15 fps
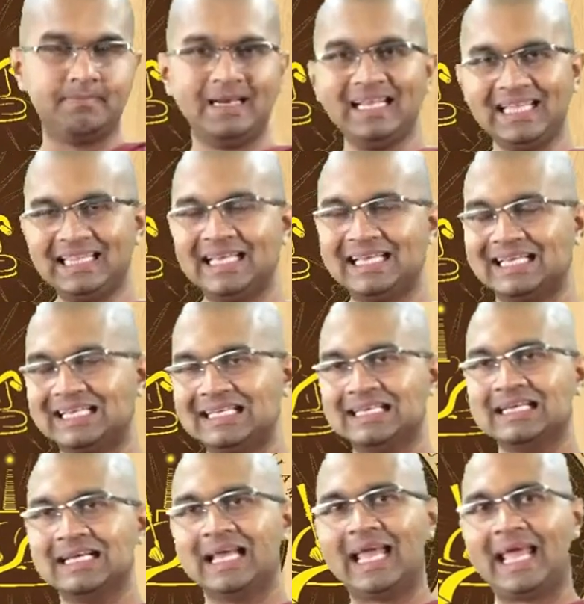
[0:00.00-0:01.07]
breathing
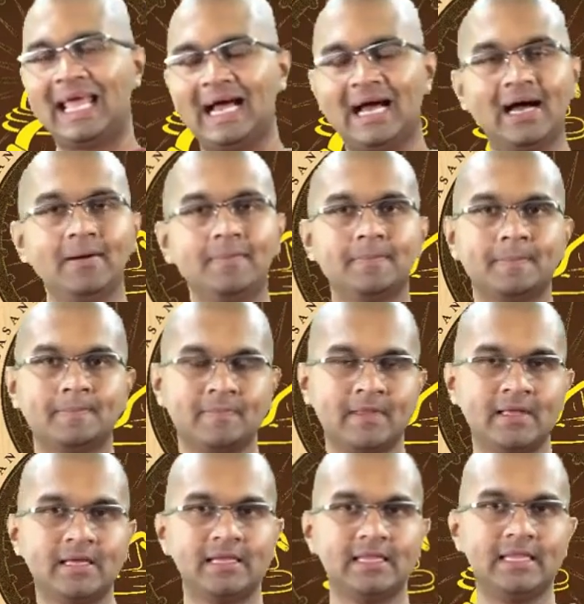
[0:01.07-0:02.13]
air,
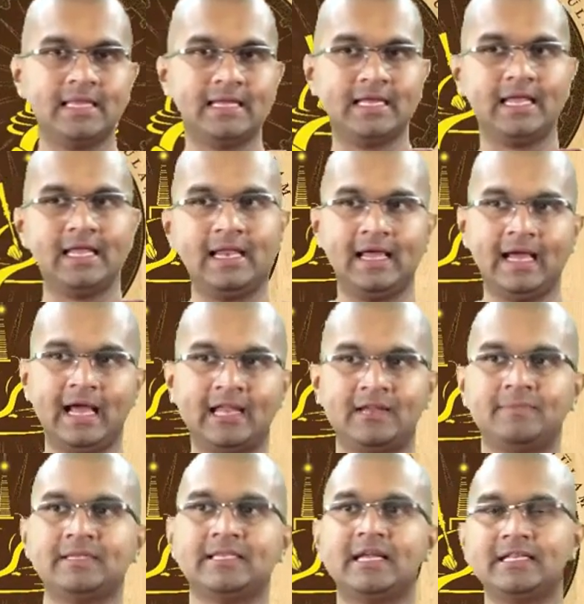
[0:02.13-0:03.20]
the air
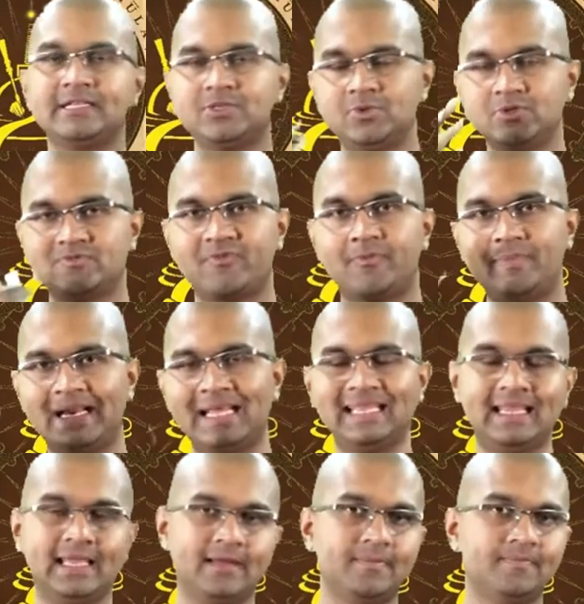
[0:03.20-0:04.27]
element that is used for
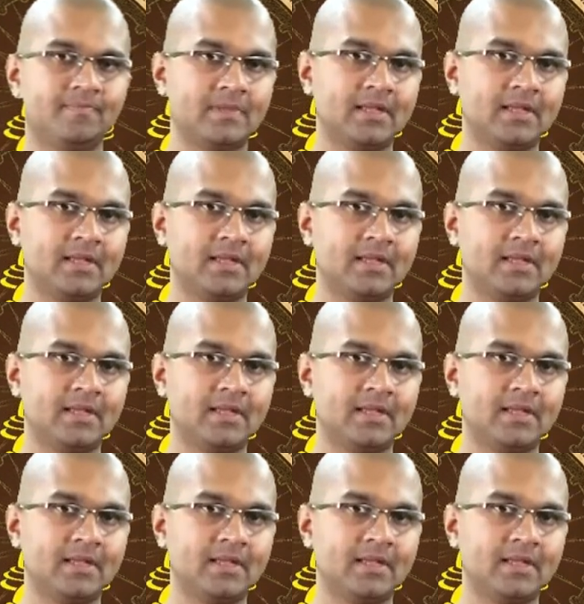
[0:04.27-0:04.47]
breathing,